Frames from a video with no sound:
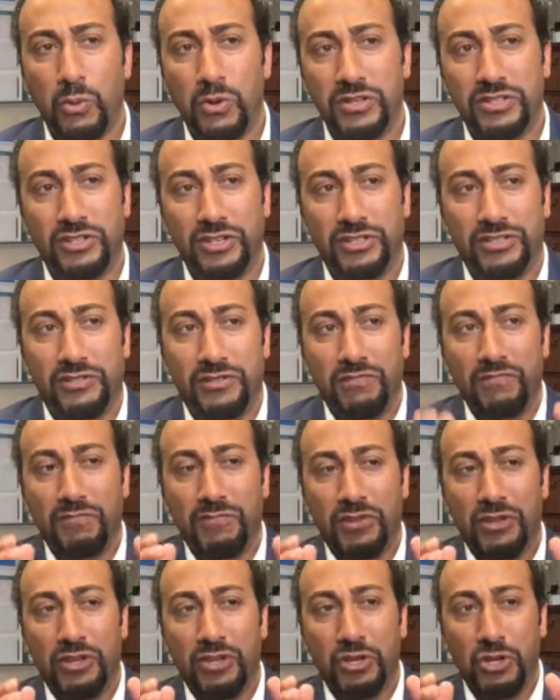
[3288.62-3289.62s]
it was just
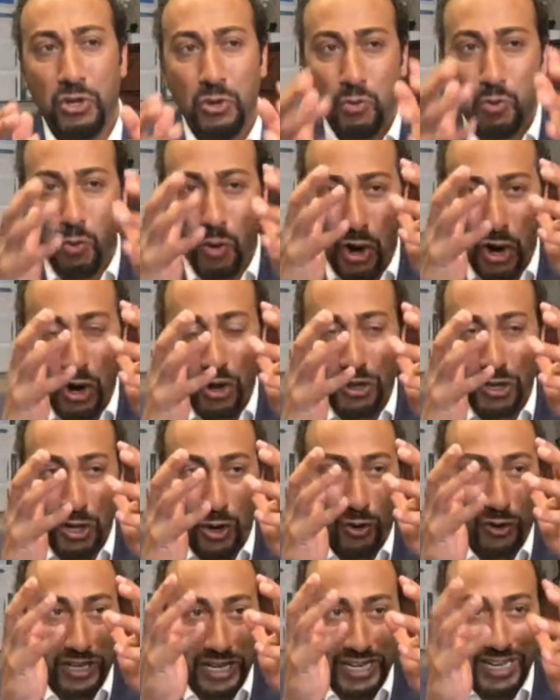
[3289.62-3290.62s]
you were the
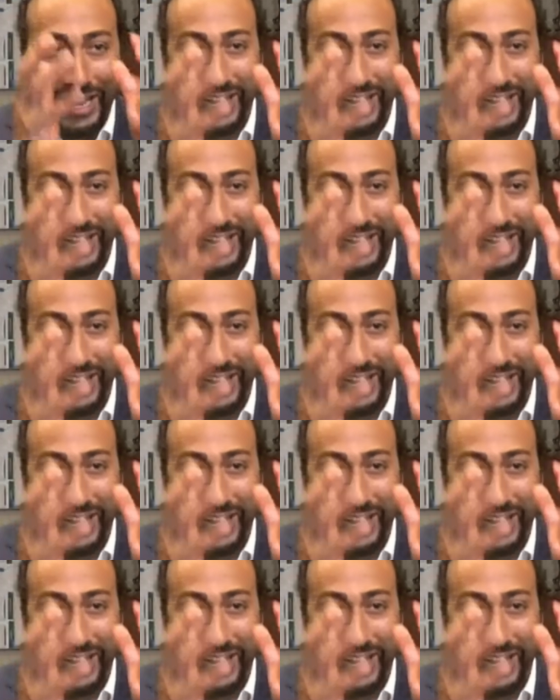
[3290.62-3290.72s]
only